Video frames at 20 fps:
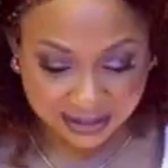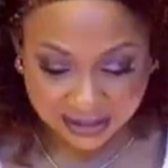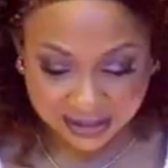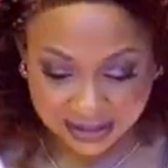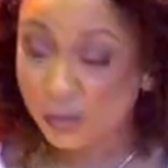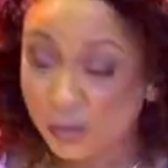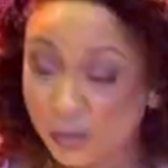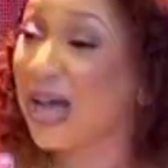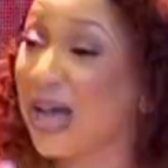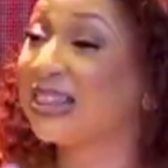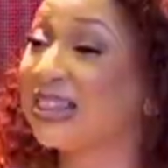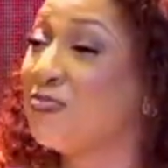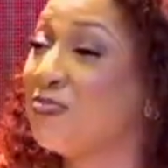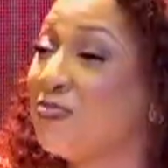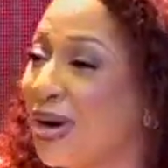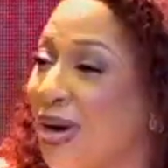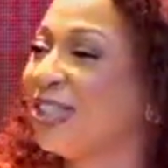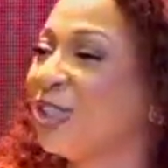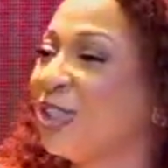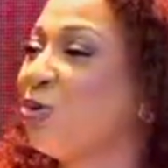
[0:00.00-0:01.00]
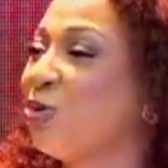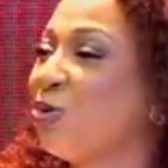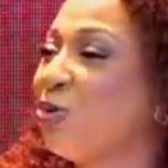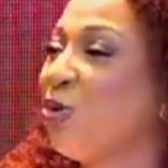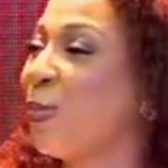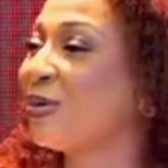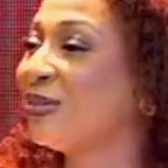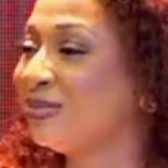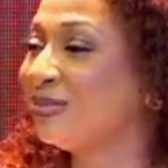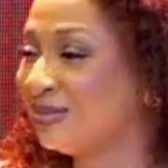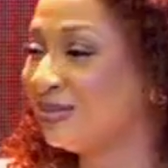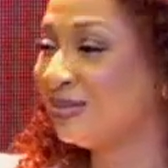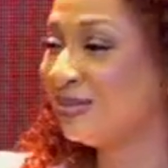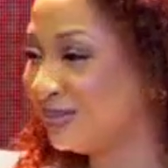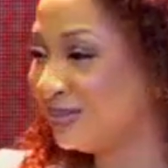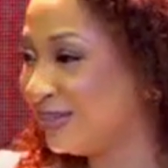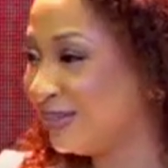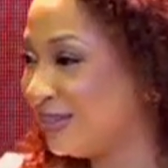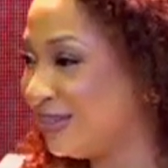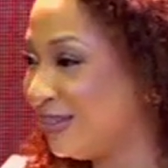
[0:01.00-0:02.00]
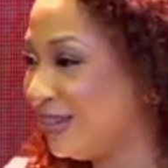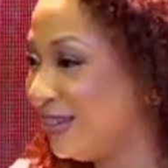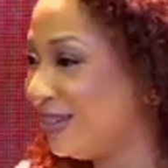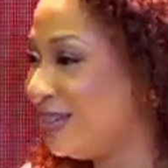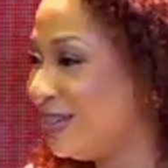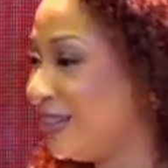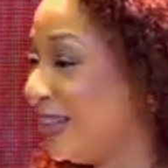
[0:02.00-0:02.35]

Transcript: when the man show up.